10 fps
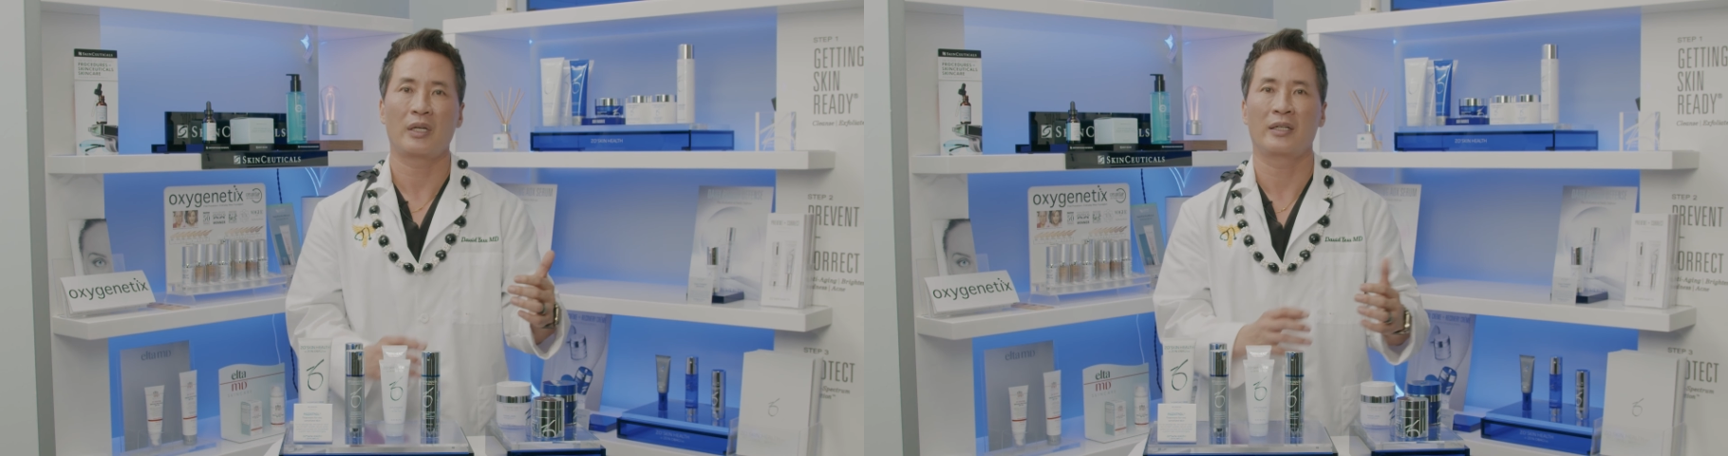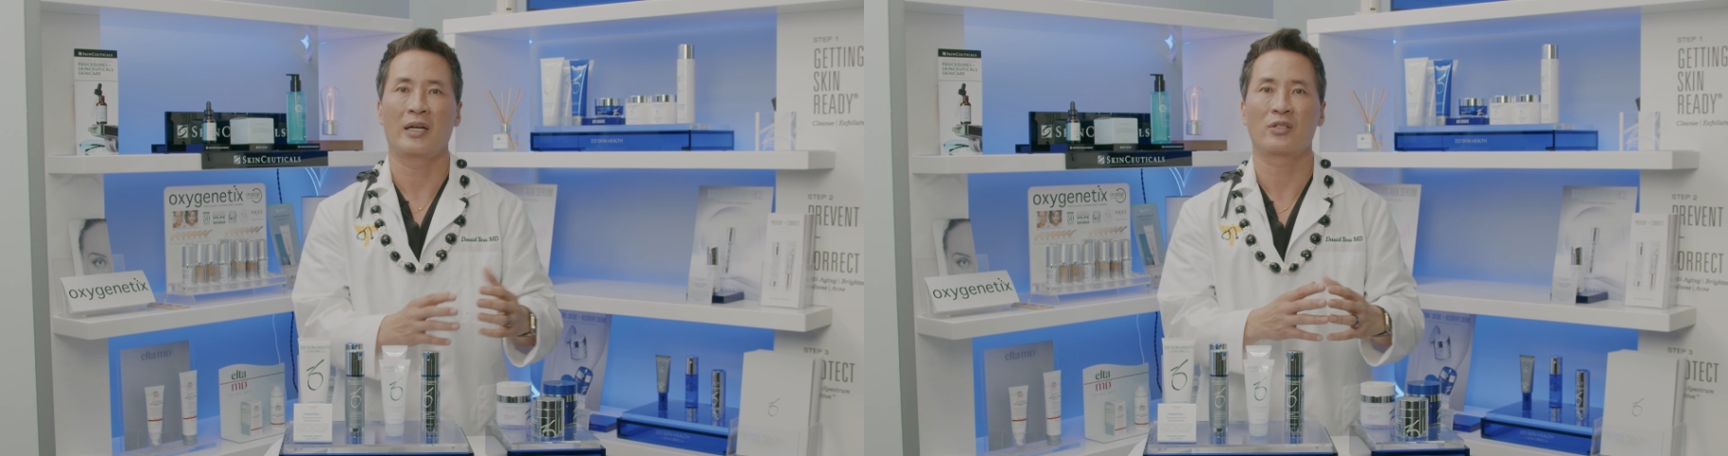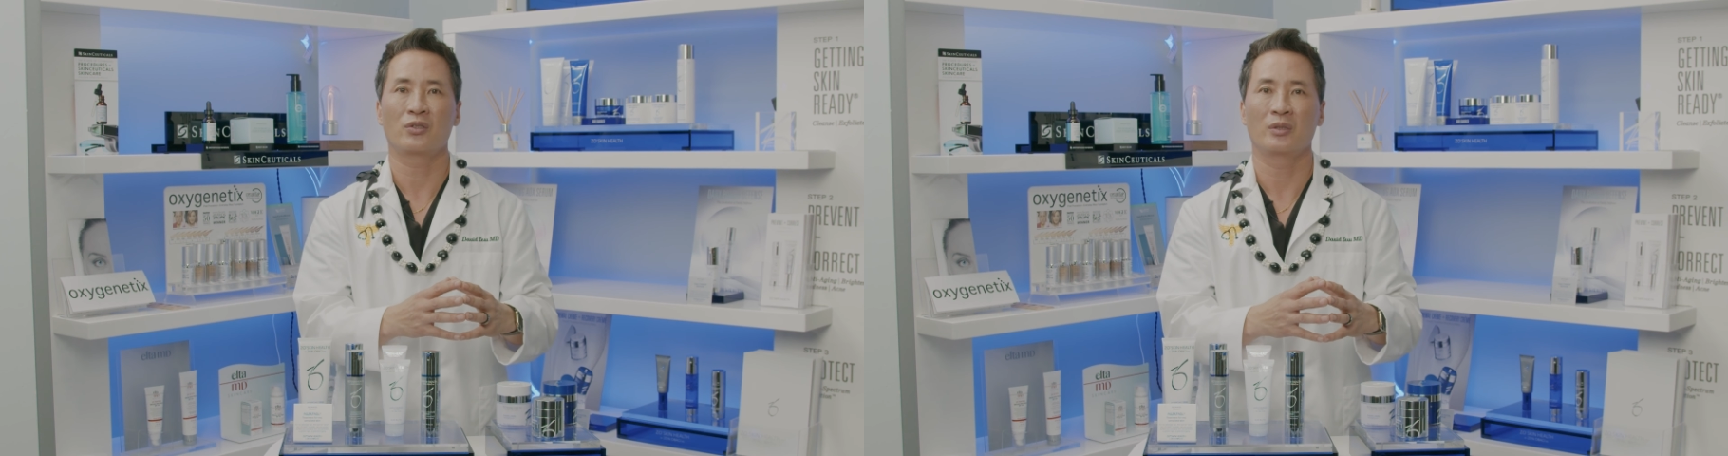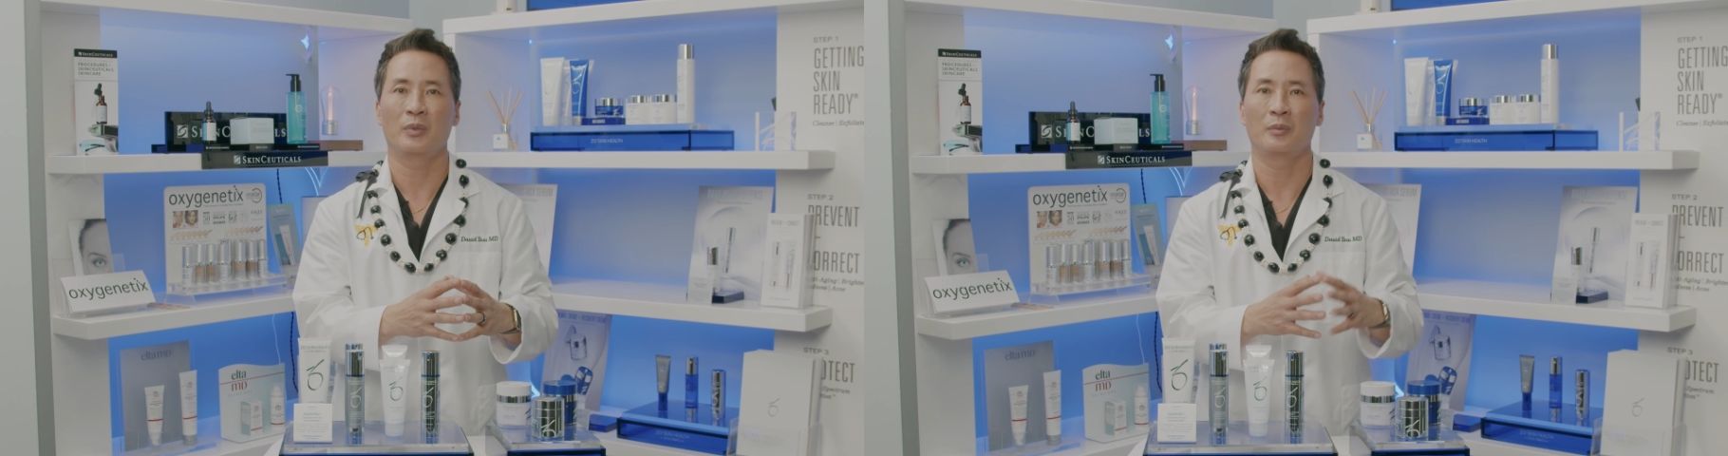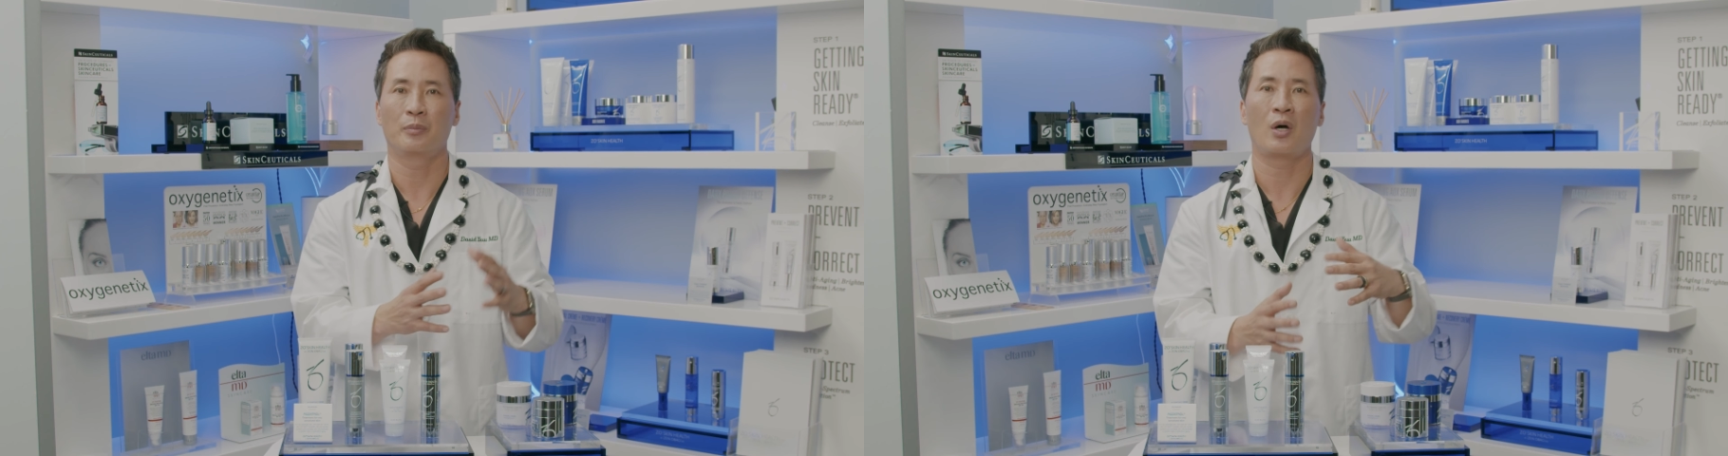had actually
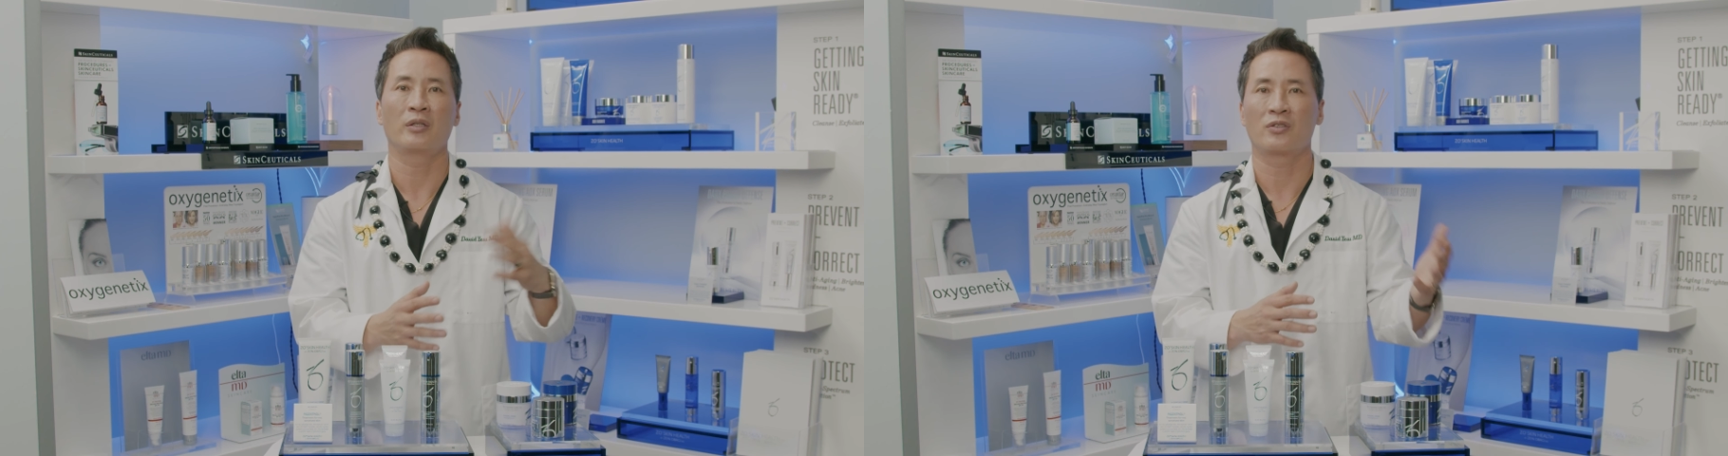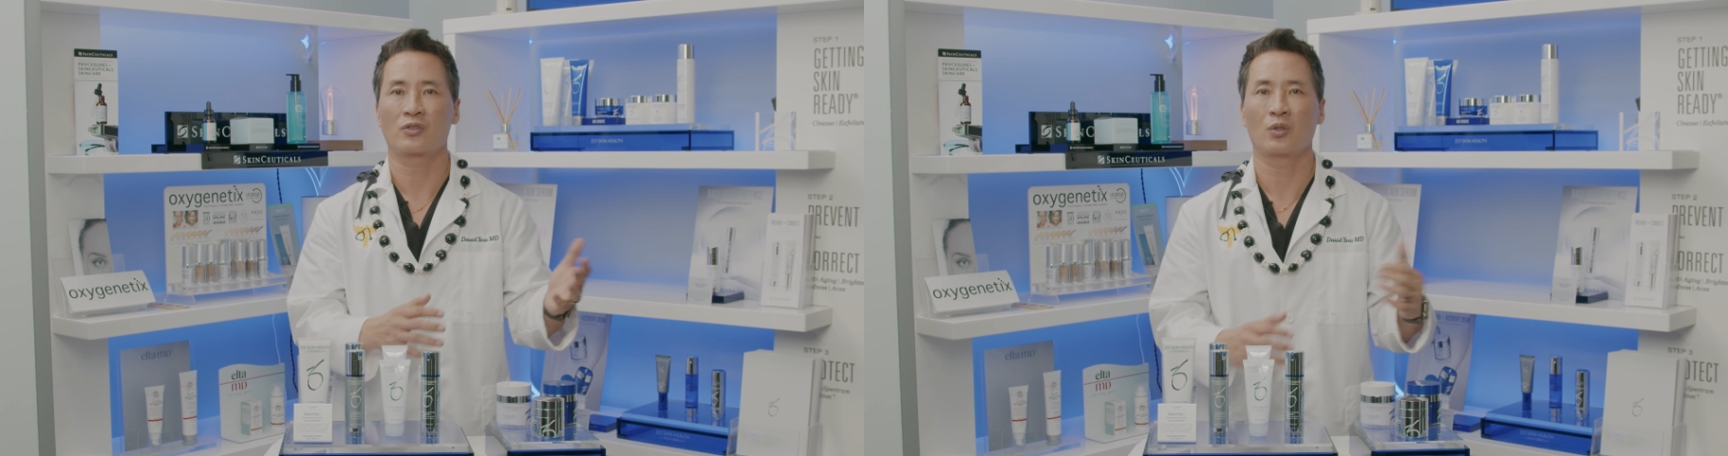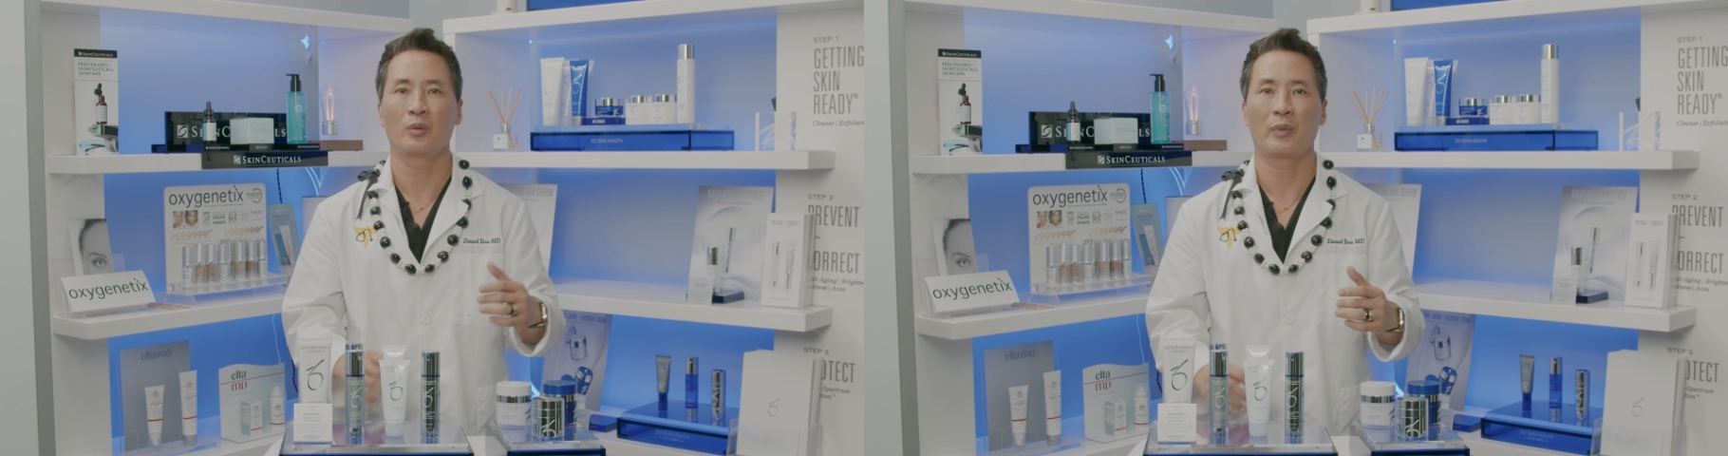been bought and sold